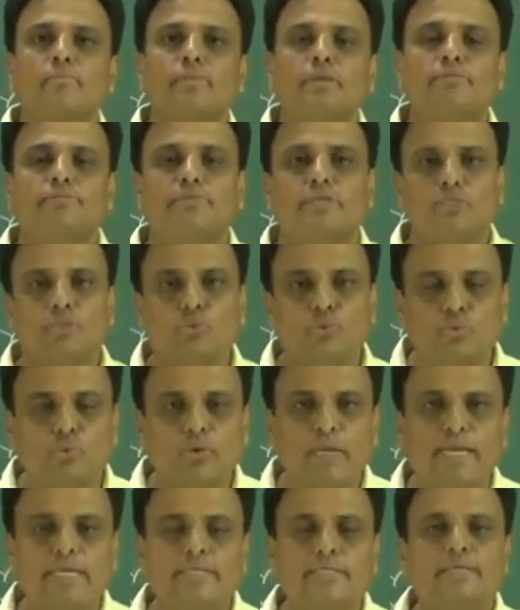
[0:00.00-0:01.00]
If the two
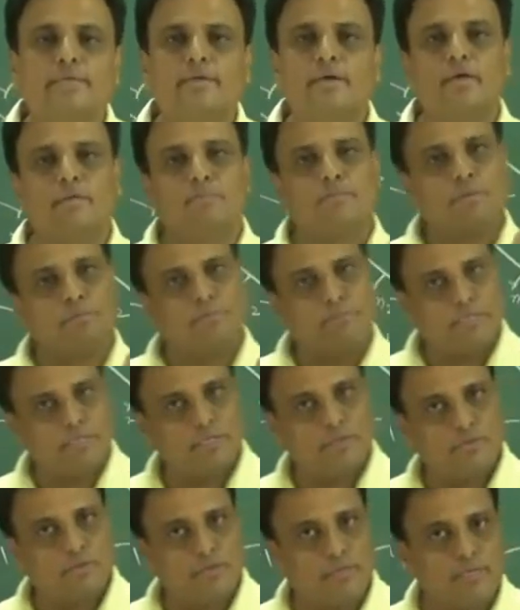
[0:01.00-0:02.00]
lines are
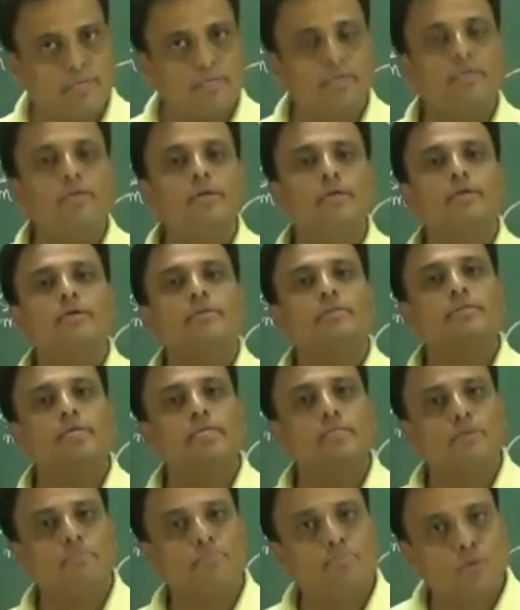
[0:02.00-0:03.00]
perpendicular,
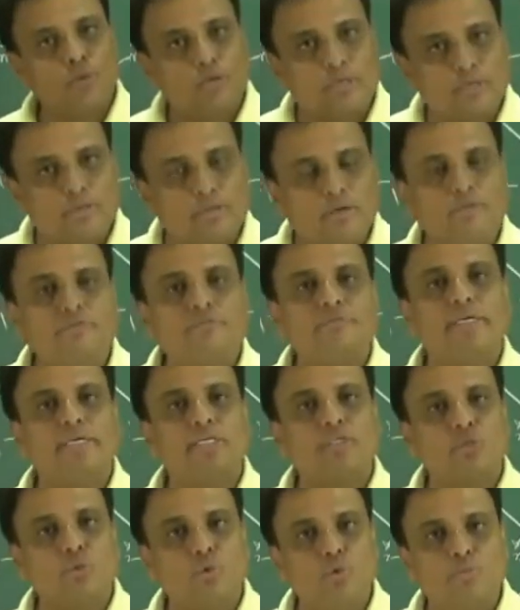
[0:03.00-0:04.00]
then the product of their
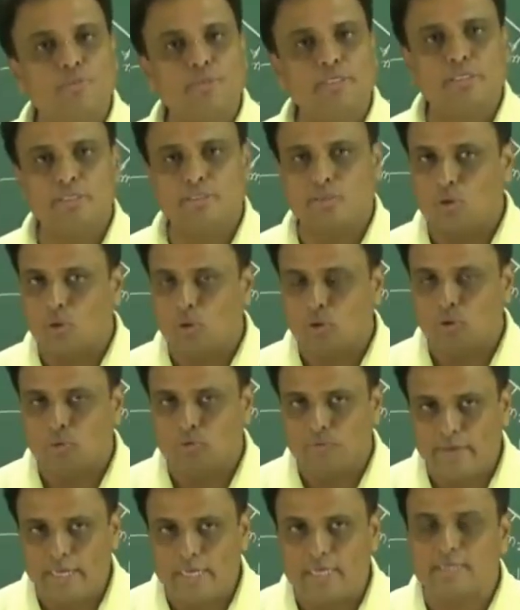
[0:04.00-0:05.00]
slopes is
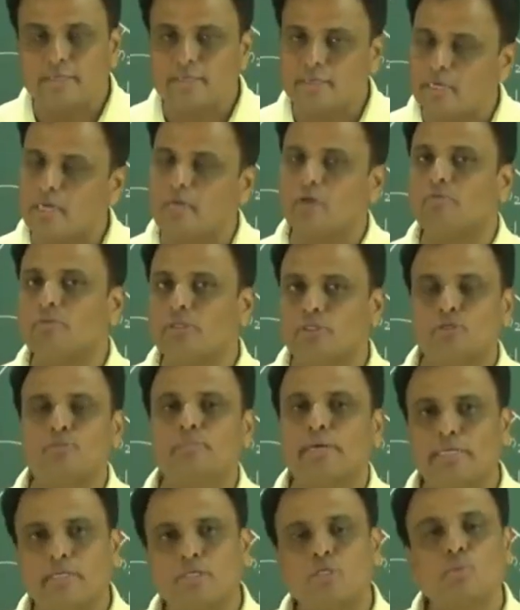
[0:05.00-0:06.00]
always equal to
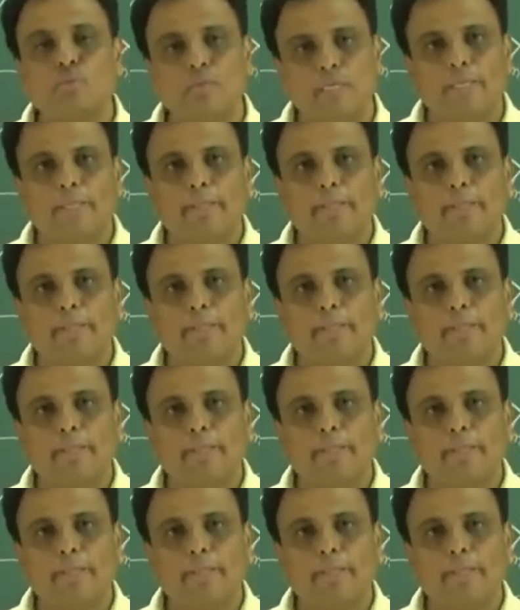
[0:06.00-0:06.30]
-1.